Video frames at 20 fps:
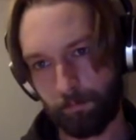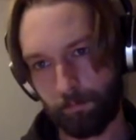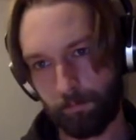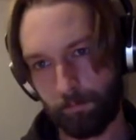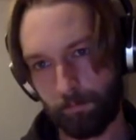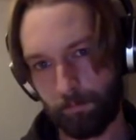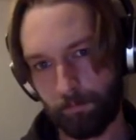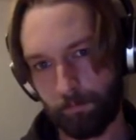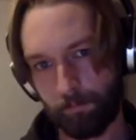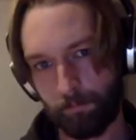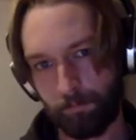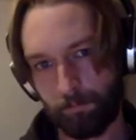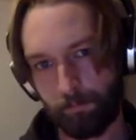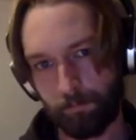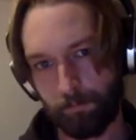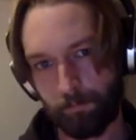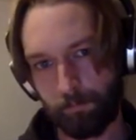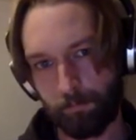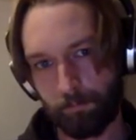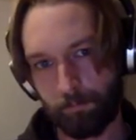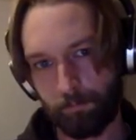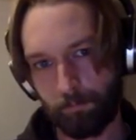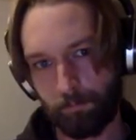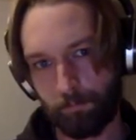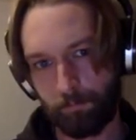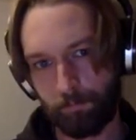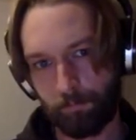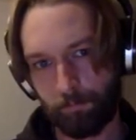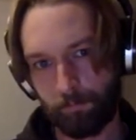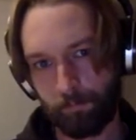
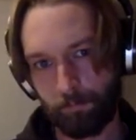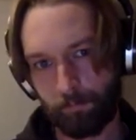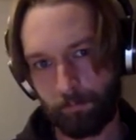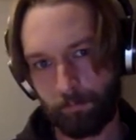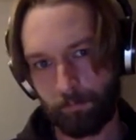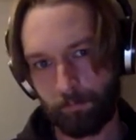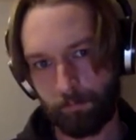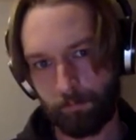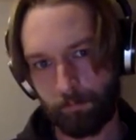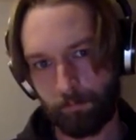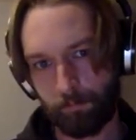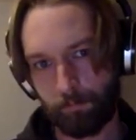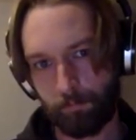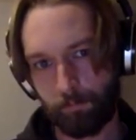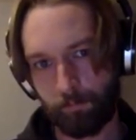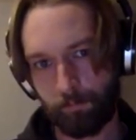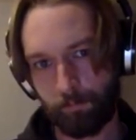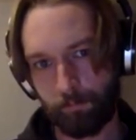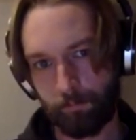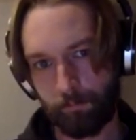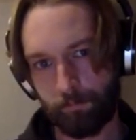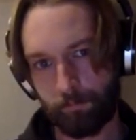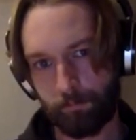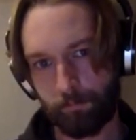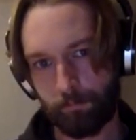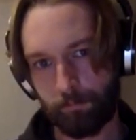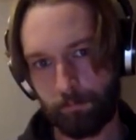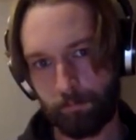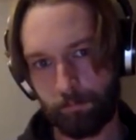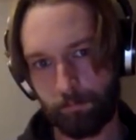
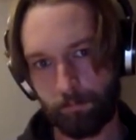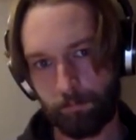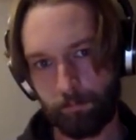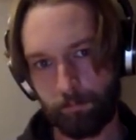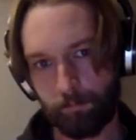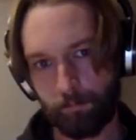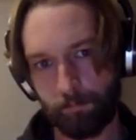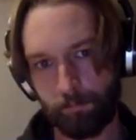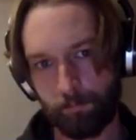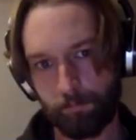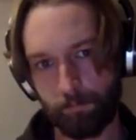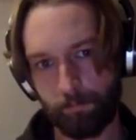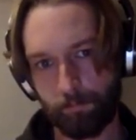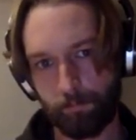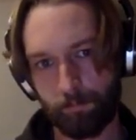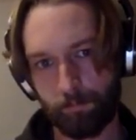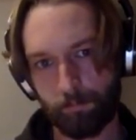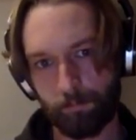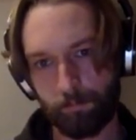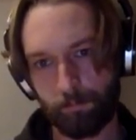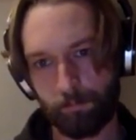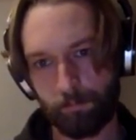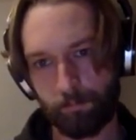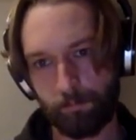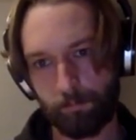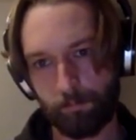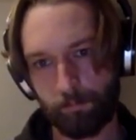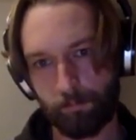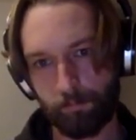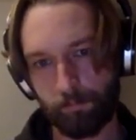
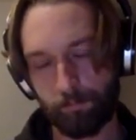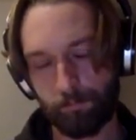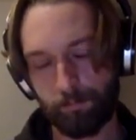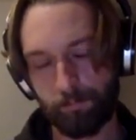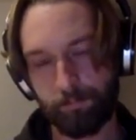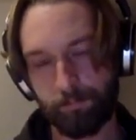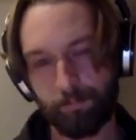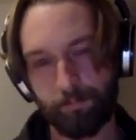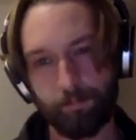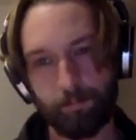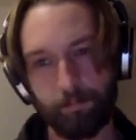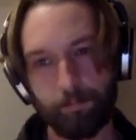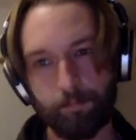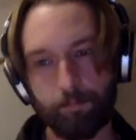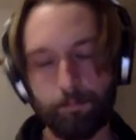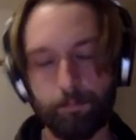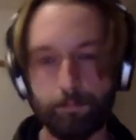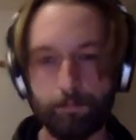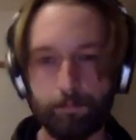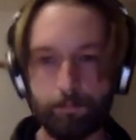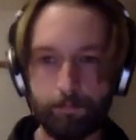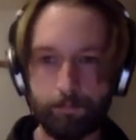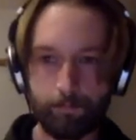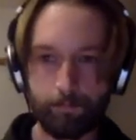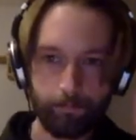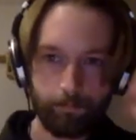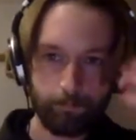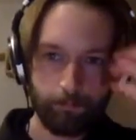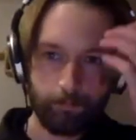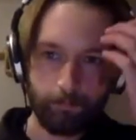
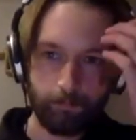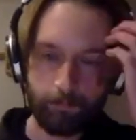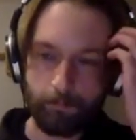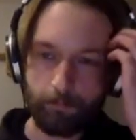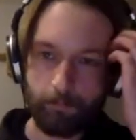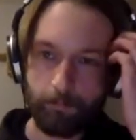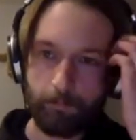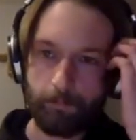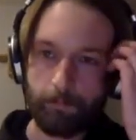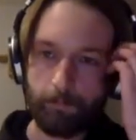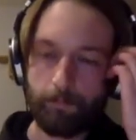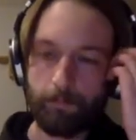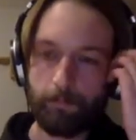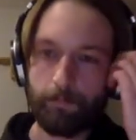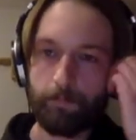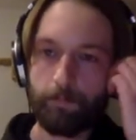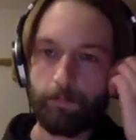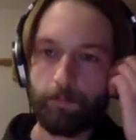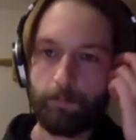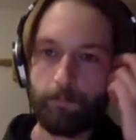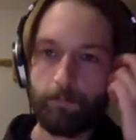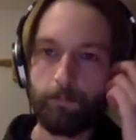The person shown says nothing.